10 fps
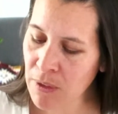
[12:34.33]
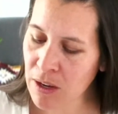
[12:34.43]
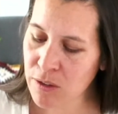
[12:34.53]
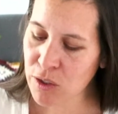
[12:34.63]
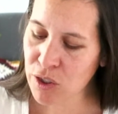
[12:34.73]

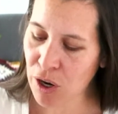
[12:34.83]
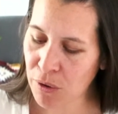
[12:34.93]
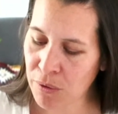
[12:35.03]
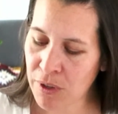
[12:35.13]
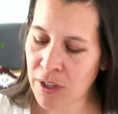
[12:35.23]

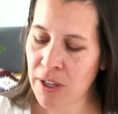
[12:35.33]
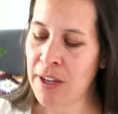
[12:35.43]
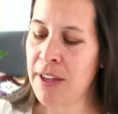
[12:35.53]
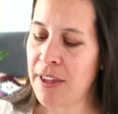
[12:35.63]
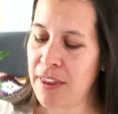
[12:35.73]
So
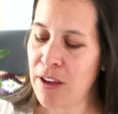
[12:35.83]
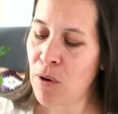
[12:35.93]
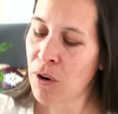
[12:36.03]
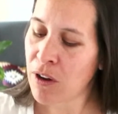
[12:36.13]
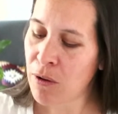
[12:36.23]
the
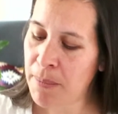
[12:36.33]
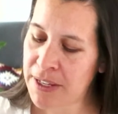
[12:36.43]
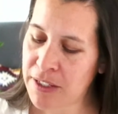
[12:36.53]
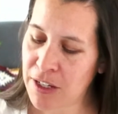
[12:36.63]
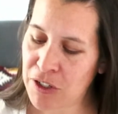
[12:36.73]
oracle
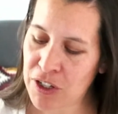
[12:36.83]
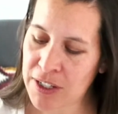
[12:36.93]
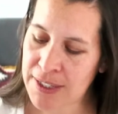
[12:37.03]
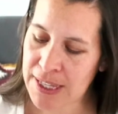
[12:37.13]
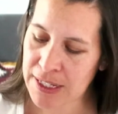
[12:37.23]
message
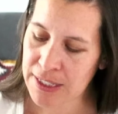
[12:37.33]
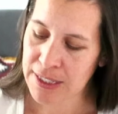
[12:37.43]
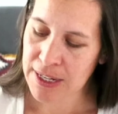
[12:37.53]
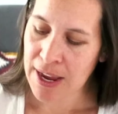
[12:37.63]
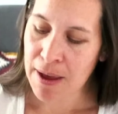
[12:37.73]
is
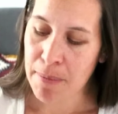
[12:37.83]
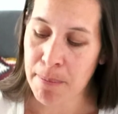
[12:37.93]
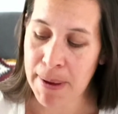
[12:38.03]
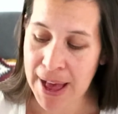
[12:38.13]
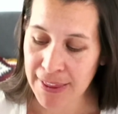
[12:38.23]
this:
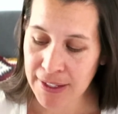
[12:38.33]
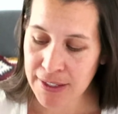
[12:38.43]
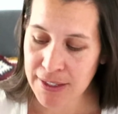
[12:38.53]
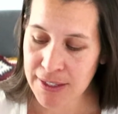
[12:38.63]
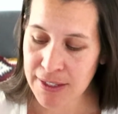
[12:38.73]

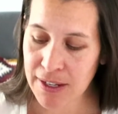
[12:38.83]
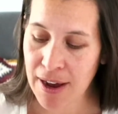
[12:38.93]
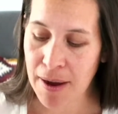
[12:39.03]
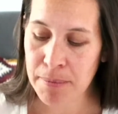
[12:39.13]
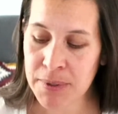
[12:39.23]
balance
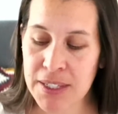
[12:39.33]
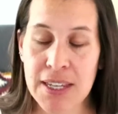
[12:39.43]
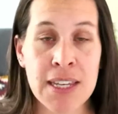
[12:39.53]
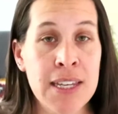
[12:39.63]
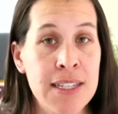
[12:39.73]
comes
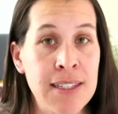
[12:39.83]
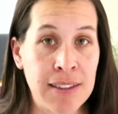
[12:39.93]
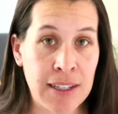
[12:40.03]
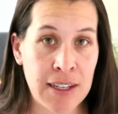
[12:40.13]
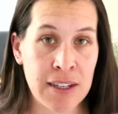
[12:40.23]

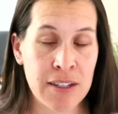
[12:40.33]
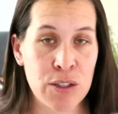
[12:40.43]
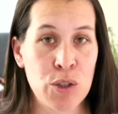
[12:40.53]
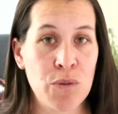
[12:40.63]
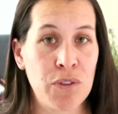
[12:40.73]
easily
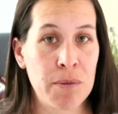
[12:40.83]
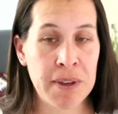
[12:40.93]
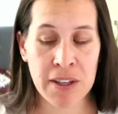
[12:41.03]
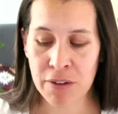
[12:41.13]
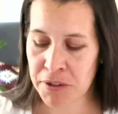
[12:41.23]
to
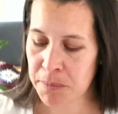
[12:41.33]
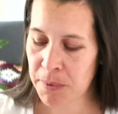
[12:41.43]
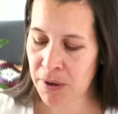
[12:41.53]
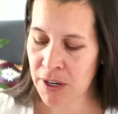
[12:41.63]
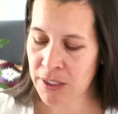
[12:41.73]
Flamingo
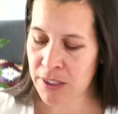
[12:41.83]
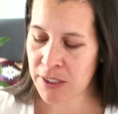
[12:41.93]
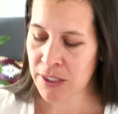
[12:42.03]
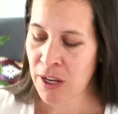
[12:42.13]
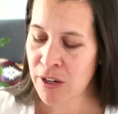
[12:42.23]

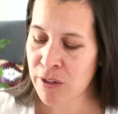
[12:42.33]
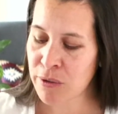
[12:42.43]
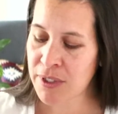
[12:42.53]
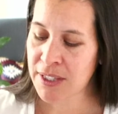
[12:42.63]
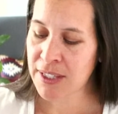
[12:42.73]
Spirit,
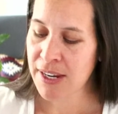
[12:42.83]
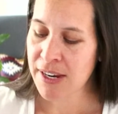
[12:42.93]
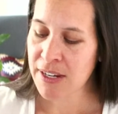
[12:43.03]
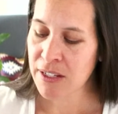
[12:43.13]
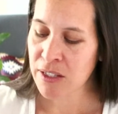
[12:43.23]
who
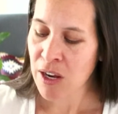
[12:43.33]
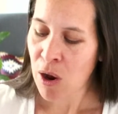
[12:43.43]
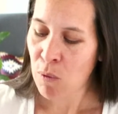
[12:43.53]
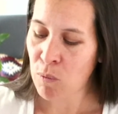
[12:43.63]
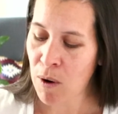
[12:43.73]
sees
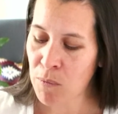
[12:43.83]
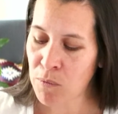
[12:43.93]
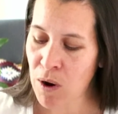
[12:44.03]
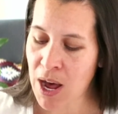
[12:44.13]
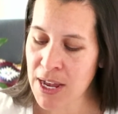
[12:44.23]
what
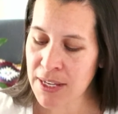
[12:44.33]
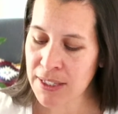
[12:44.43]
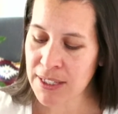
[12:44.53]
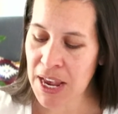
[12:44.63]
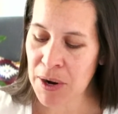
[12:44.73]

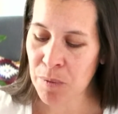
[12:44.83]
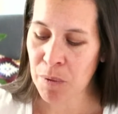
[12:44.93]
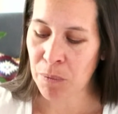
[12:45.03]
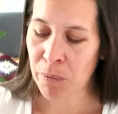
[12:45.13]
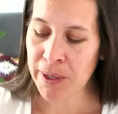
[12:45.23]
was and
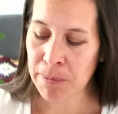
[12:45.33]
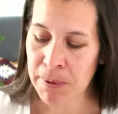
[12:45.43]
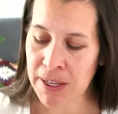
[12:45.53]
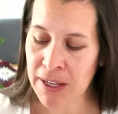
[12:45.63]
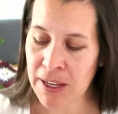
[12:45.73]
what will
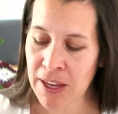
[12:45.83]
be